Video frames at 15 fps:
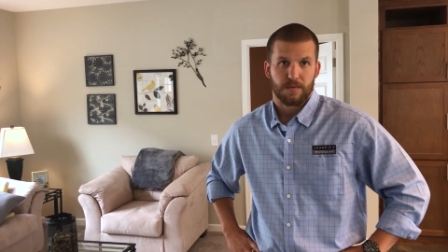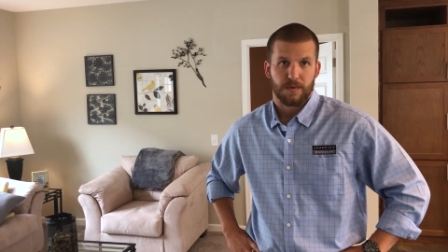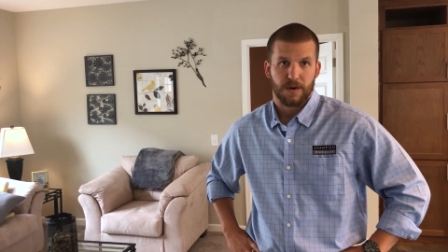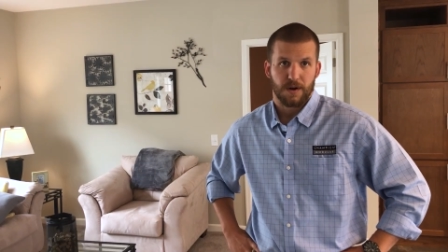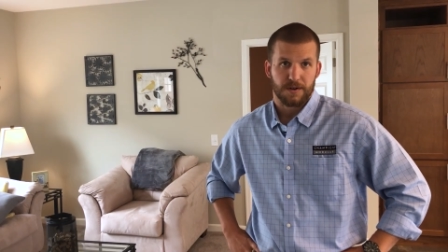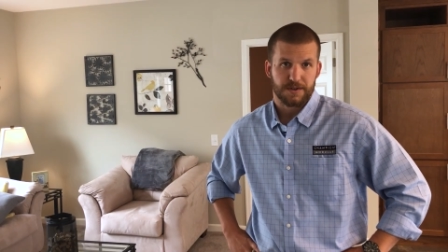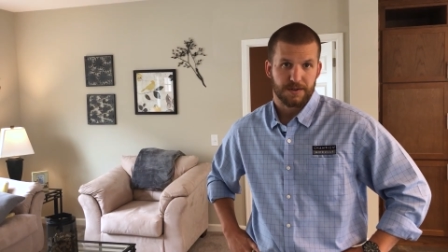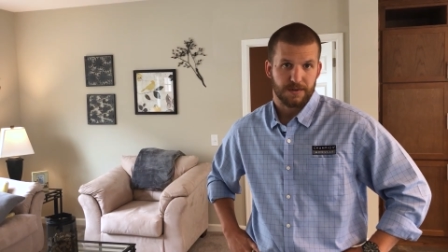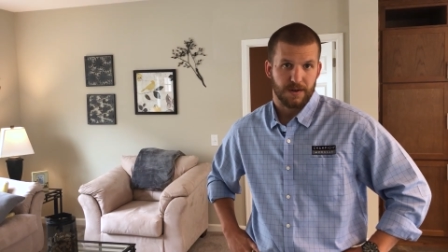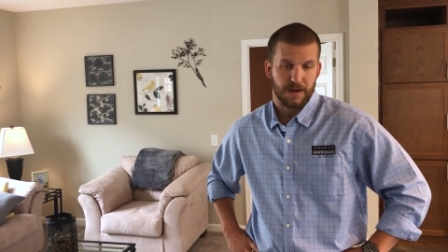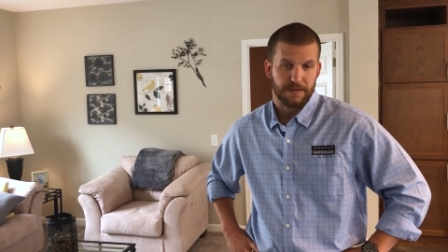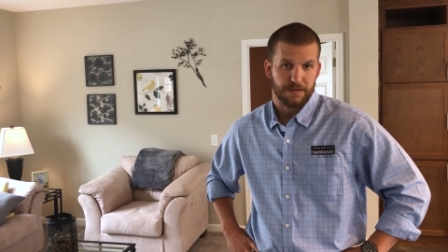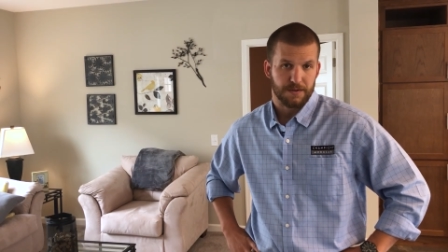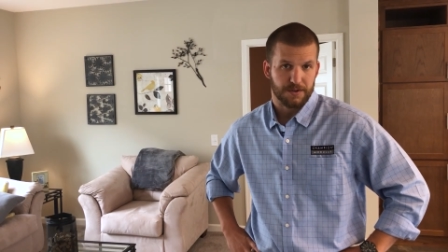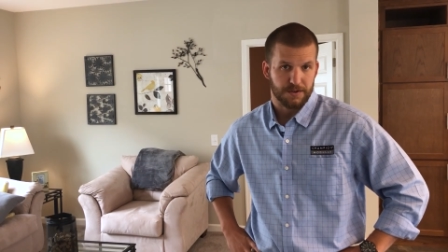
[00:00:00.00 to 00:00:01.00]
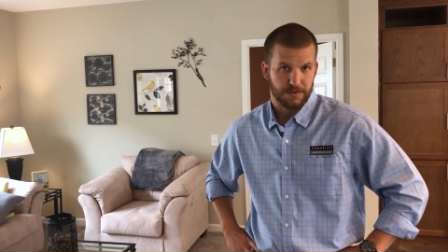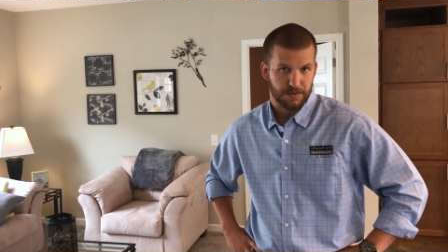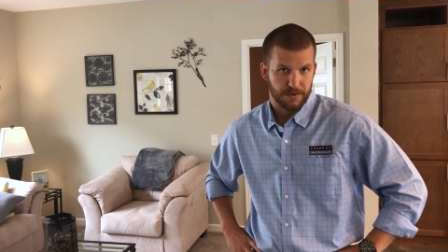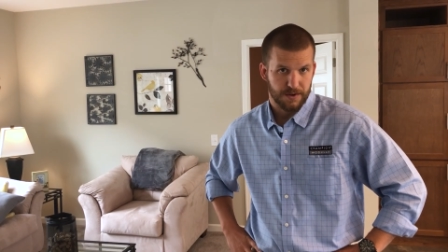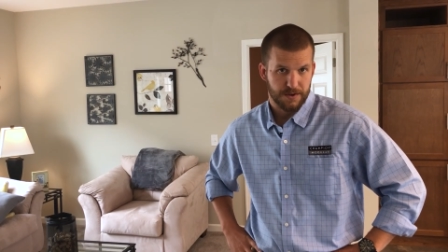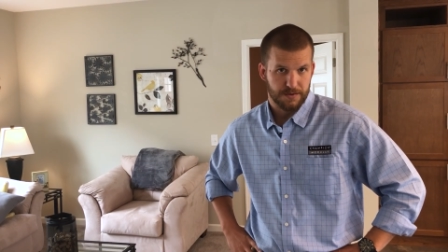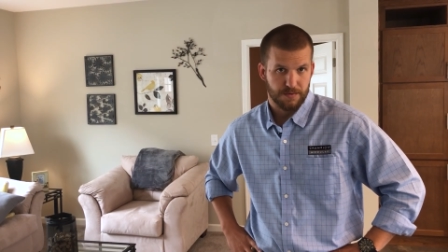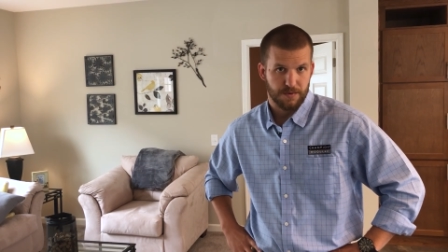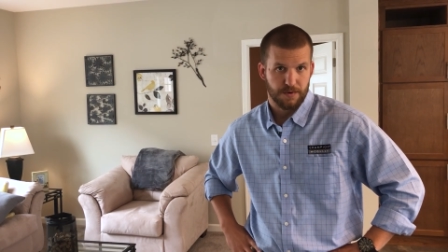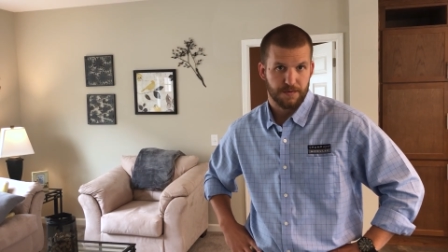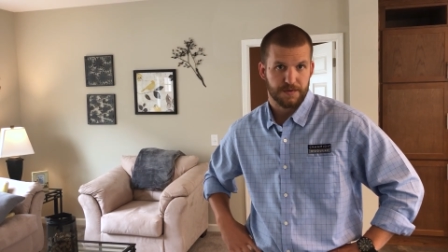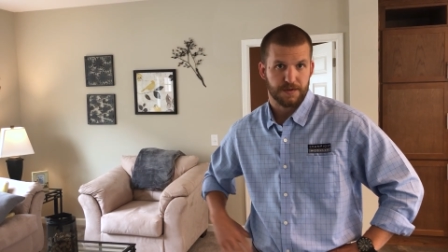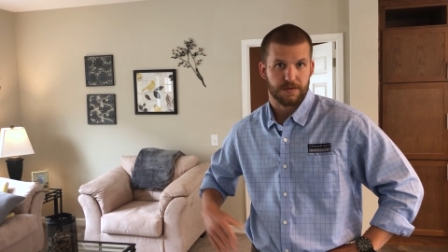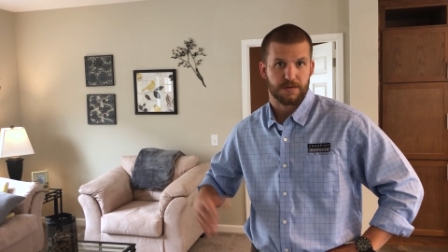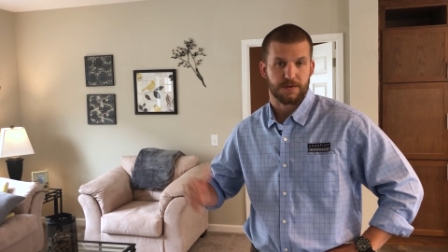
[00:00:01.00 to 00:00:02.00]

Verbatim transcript: We also offer storage roofs,